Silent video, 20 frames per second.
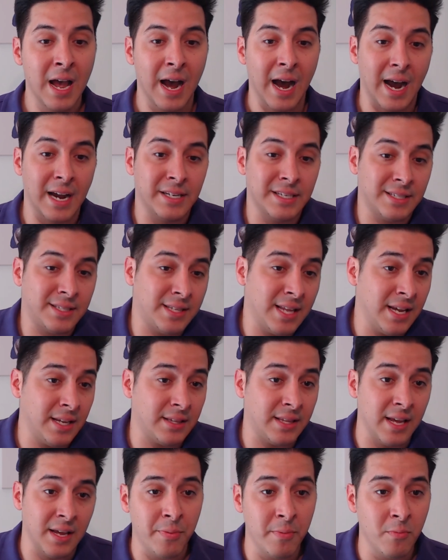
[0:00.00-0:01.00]
I just think
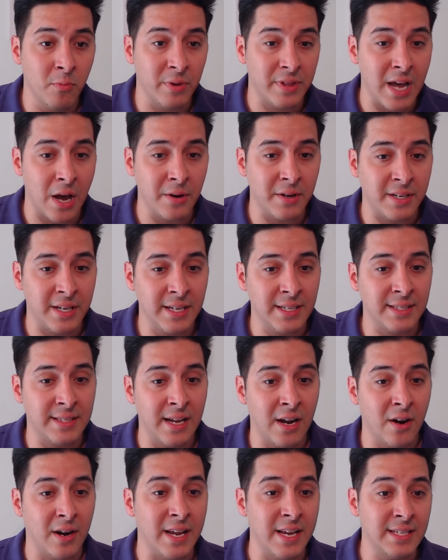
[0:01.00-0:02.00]
that without Diggs
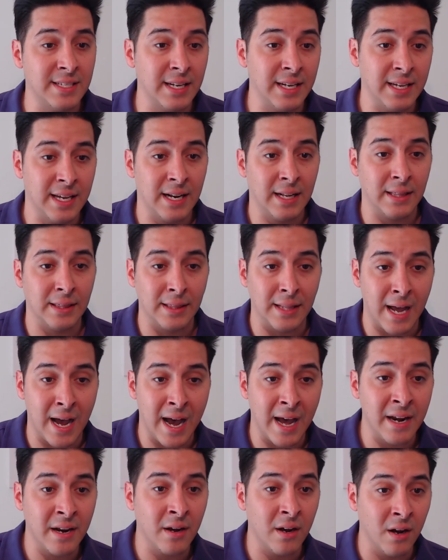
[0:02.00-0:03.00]
there, he's going to get a
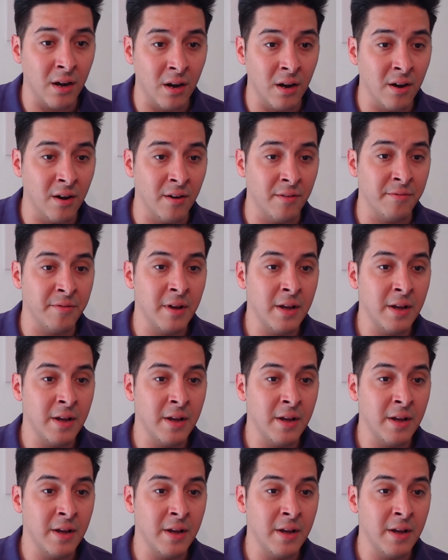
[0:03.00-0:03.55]
lot of